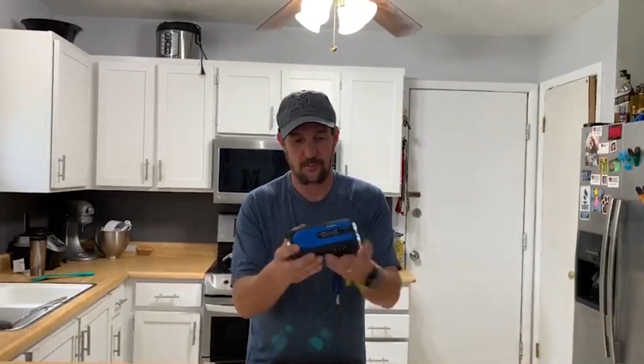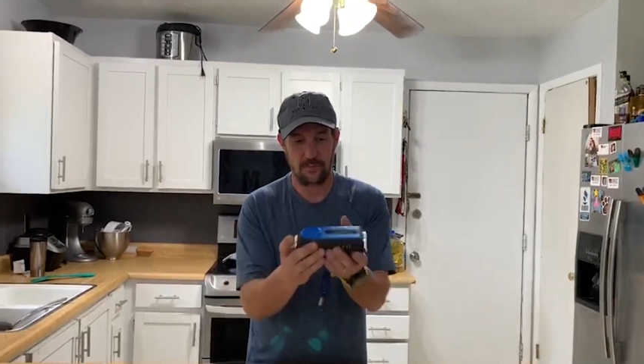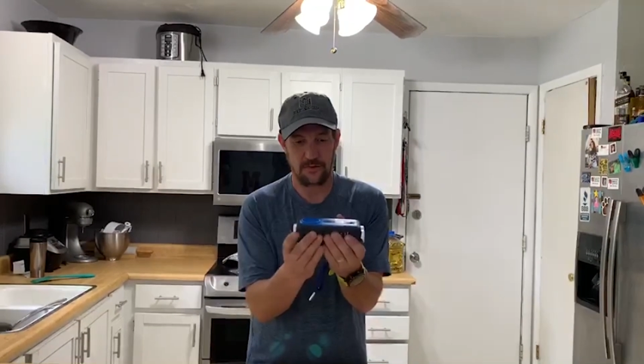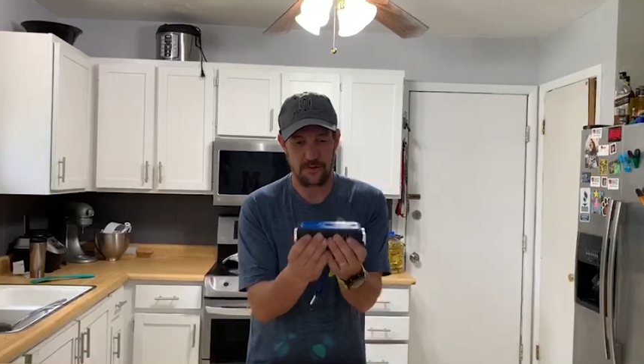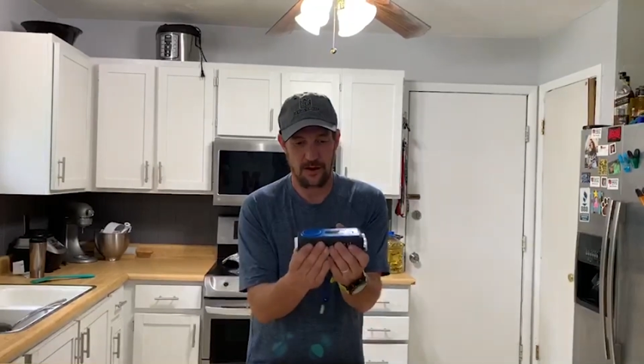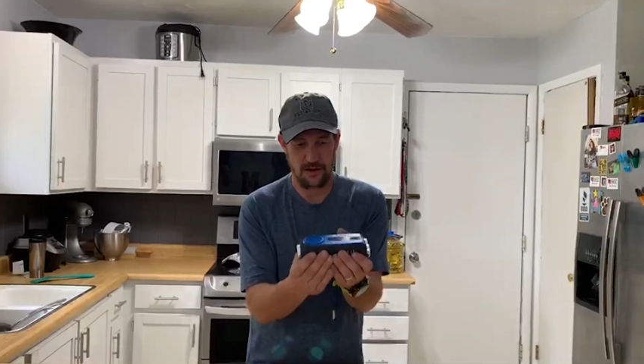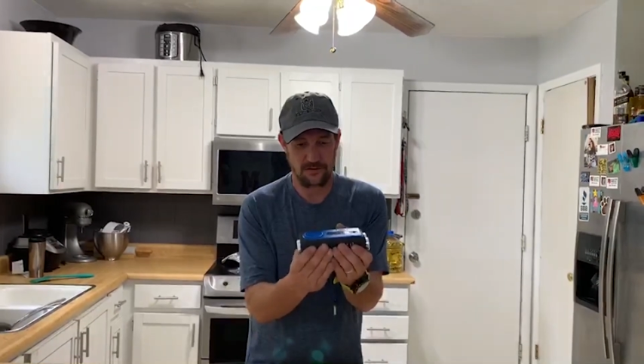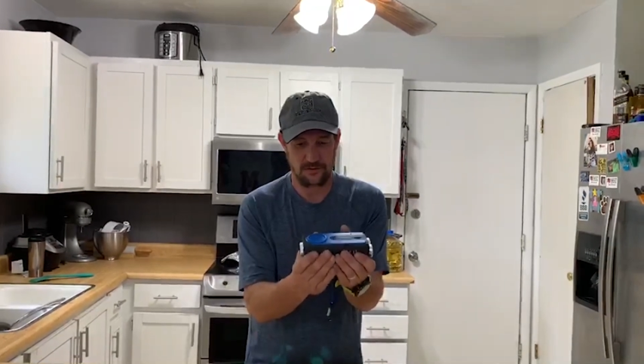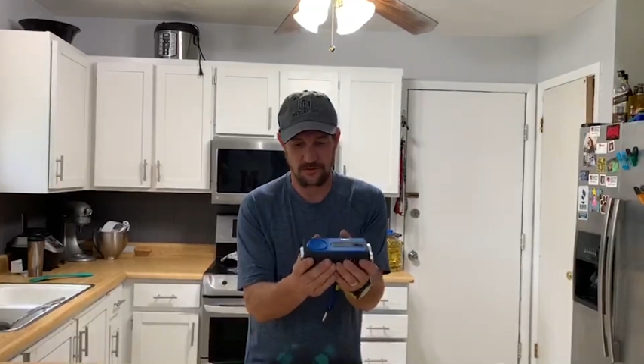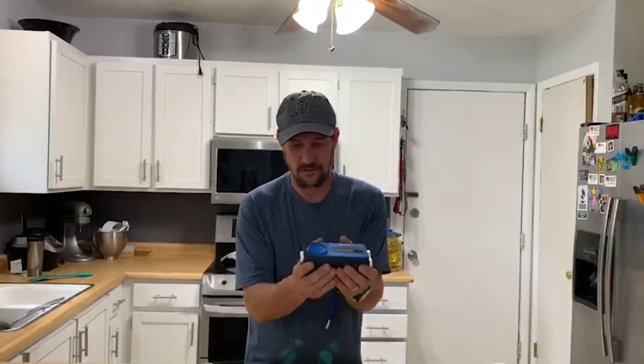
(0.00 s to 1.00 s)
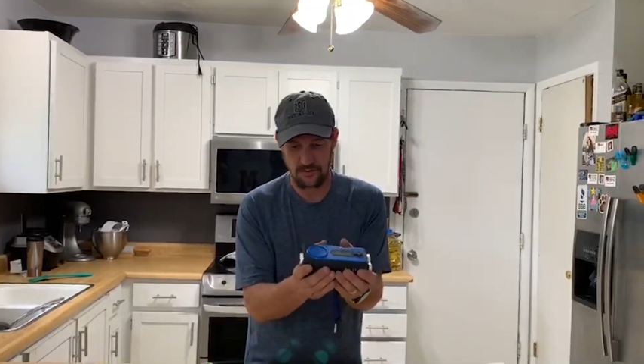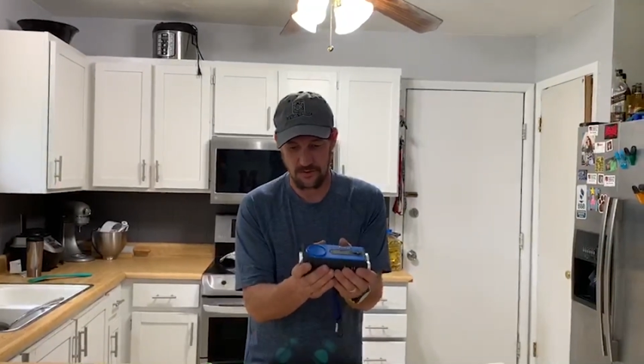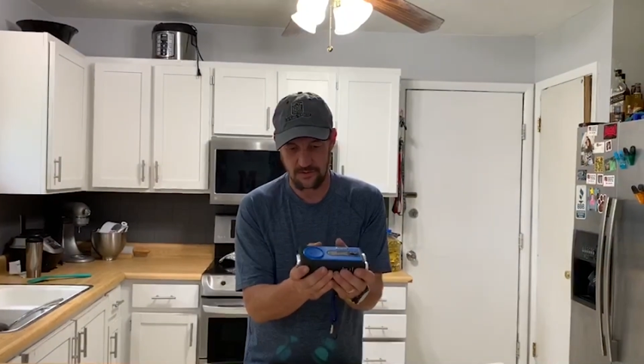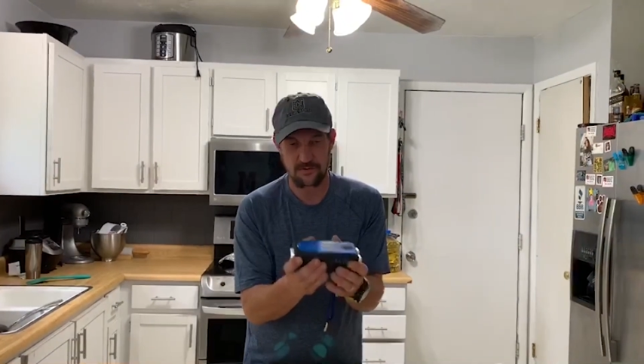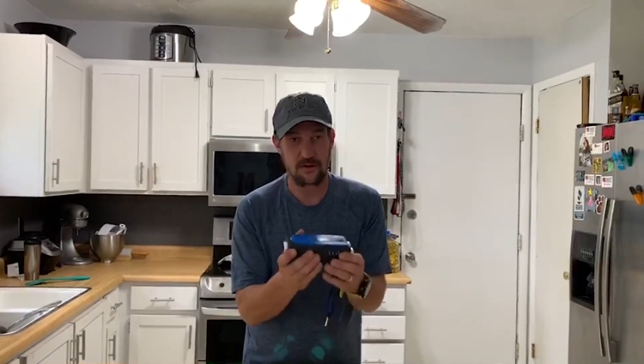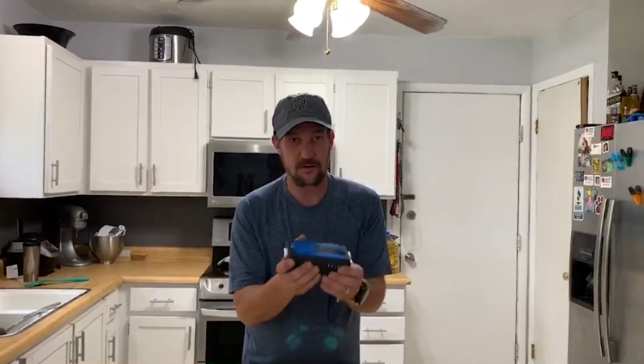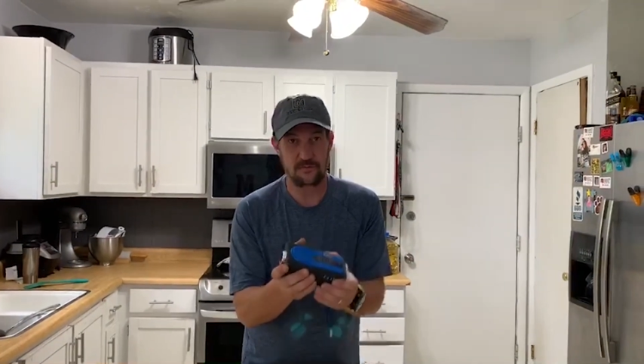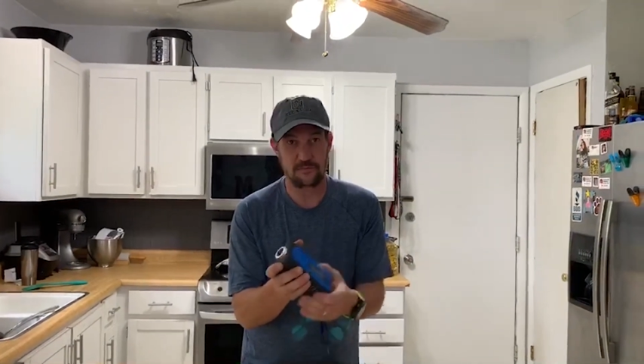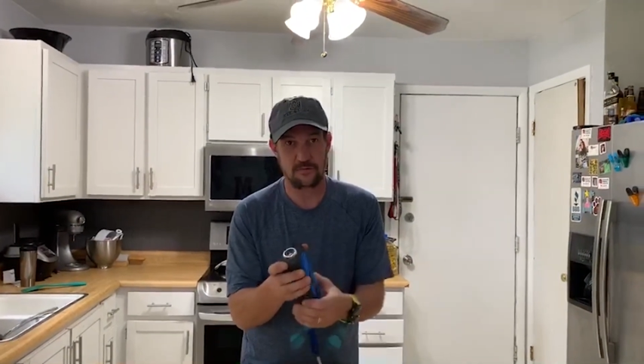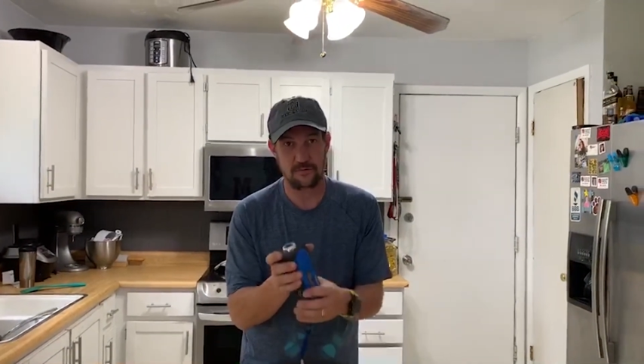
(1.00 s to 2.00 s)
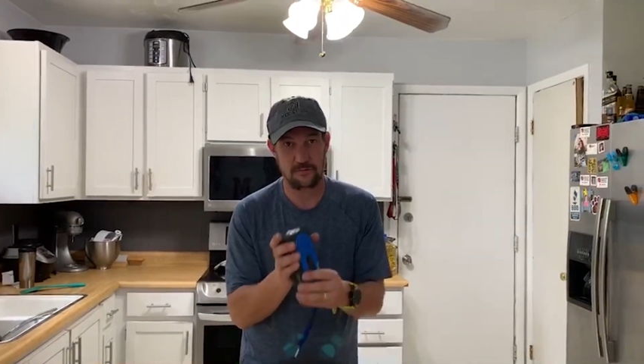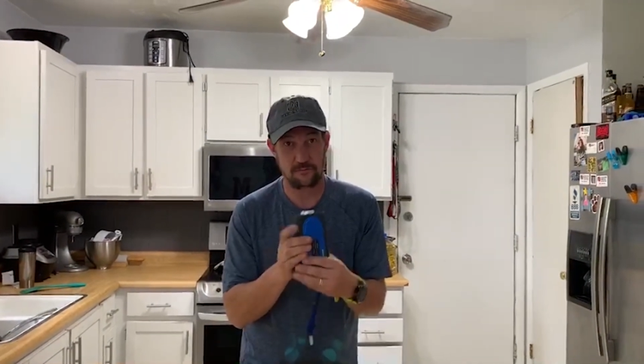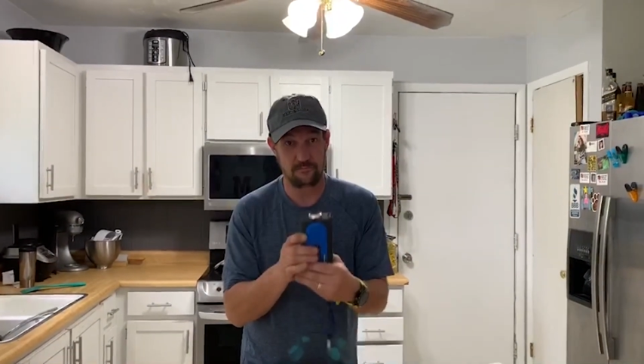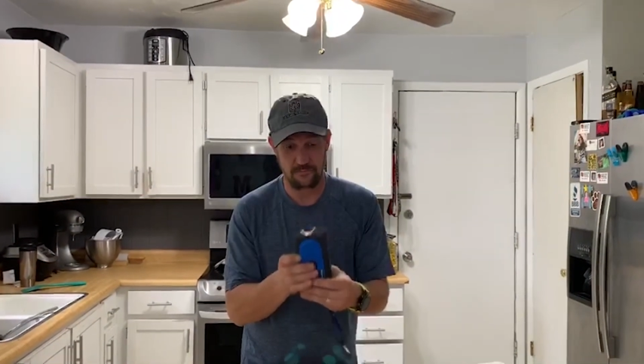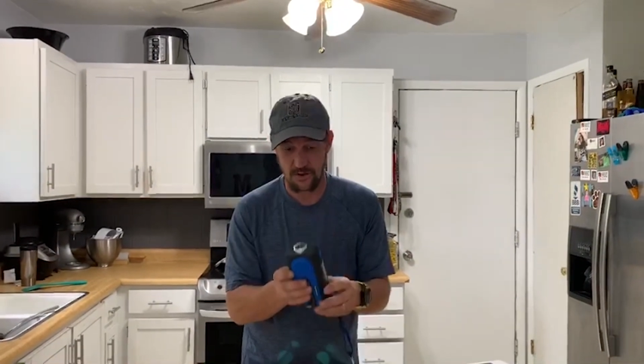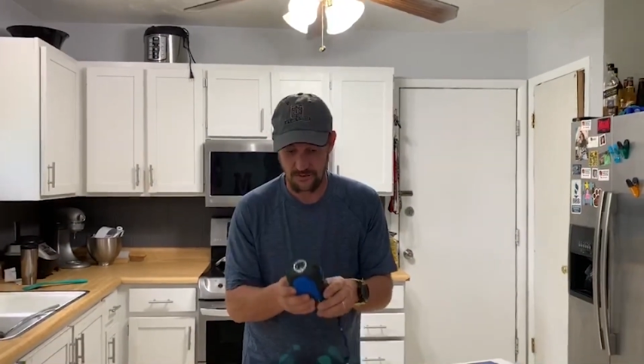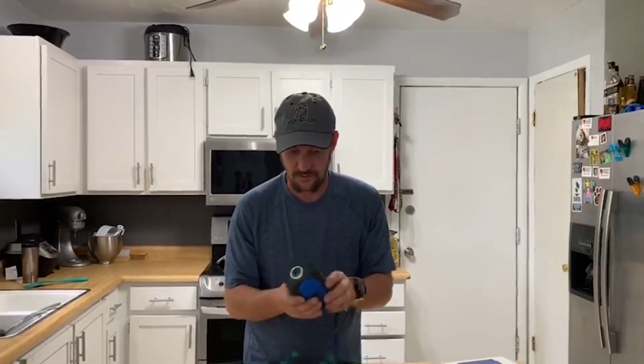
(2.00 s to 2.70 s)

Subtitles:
but the actual unit itself, not